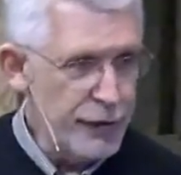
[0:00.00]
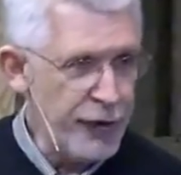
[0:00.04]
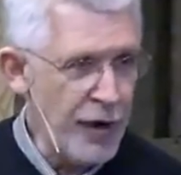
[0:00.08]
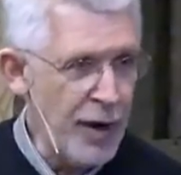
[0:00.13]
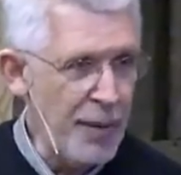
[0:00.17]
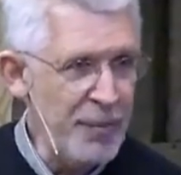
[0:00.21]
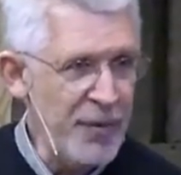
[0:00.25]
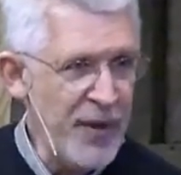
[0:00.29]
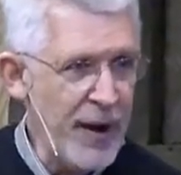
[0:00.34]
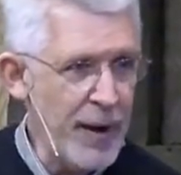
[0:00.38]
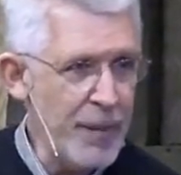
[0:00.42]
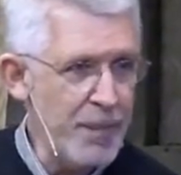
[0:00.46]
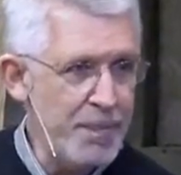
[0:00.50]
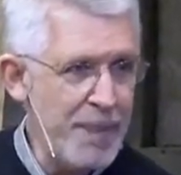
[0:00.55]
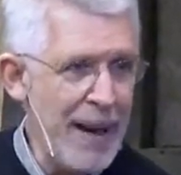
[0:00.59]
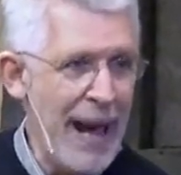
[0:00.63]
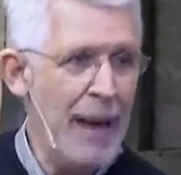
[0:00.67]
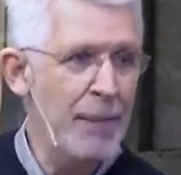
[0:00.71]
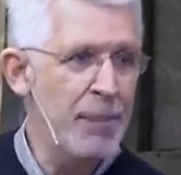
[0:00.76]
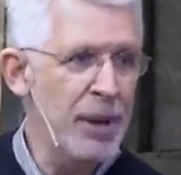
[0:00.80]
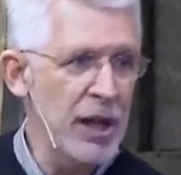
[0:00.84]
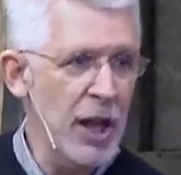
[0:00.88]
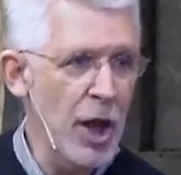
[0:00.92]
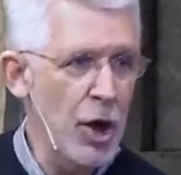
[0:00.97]
from their
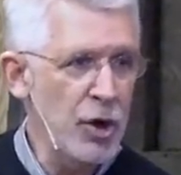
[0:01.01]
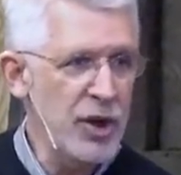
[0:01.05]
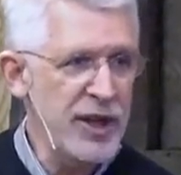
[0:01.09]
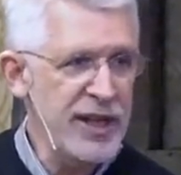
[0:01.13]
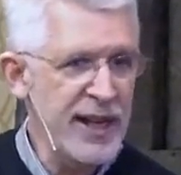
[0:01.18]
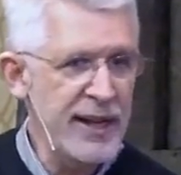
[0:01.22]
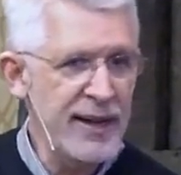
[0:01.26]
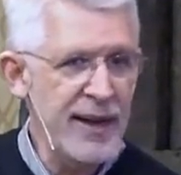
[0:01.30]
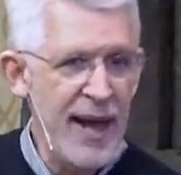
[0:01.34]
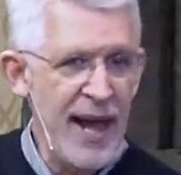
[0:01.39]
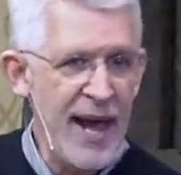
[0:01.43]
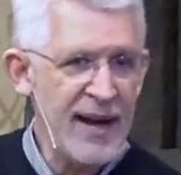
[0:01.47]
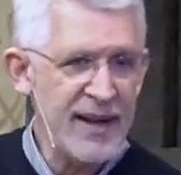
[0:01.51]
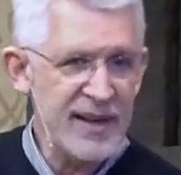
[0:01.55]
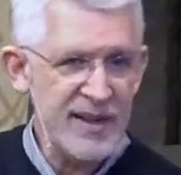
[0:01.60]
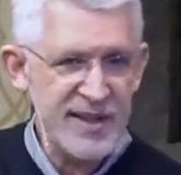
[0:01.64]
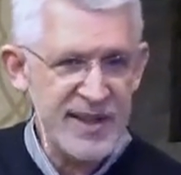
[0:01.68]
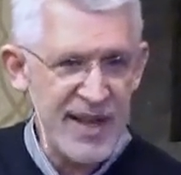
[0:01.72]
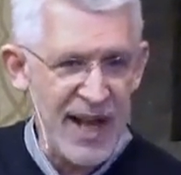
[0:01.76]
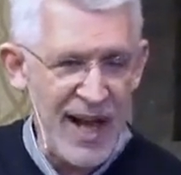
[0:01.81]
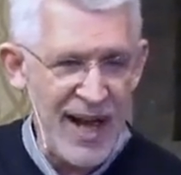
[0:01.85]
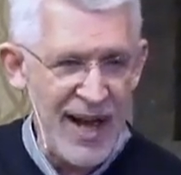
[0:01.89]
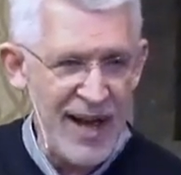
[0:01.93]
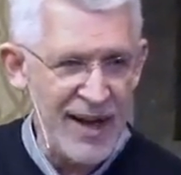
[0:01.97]
Babylonian
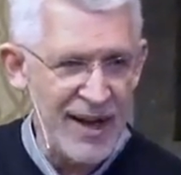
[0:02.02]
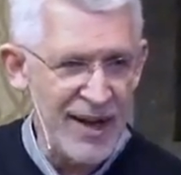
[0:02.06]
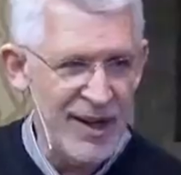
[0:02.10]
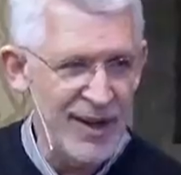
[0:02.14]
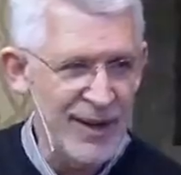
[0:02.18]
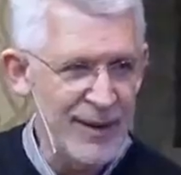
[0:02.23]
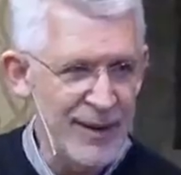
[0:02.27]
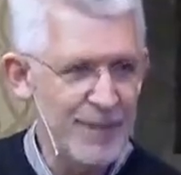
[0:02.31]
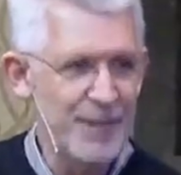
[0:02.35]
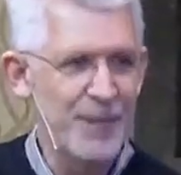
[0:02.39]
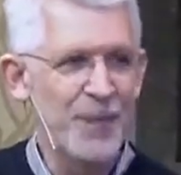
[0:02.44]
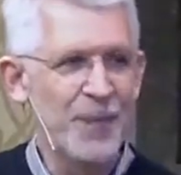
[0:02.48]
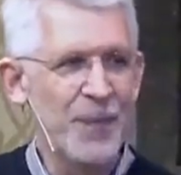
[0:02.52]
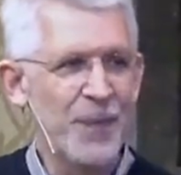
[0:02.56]
exile.